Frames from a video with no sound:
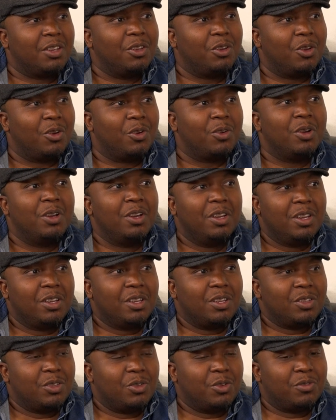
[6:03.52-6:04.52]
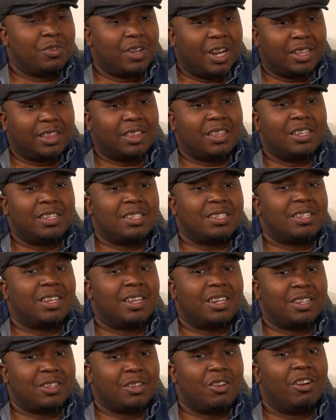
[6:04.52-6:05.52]
you know, you've got this
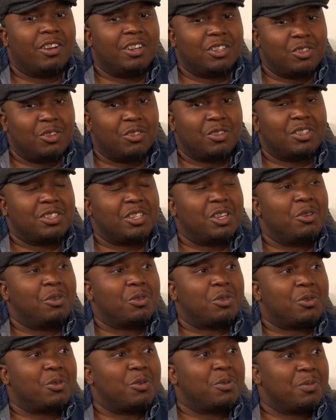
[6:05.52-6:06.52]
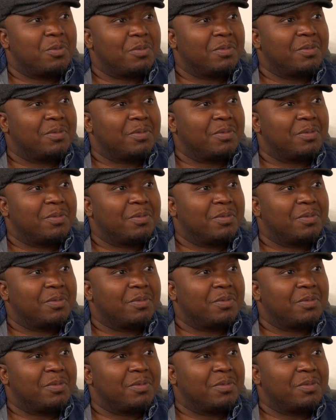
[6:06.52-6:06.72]
and God is going to see you through.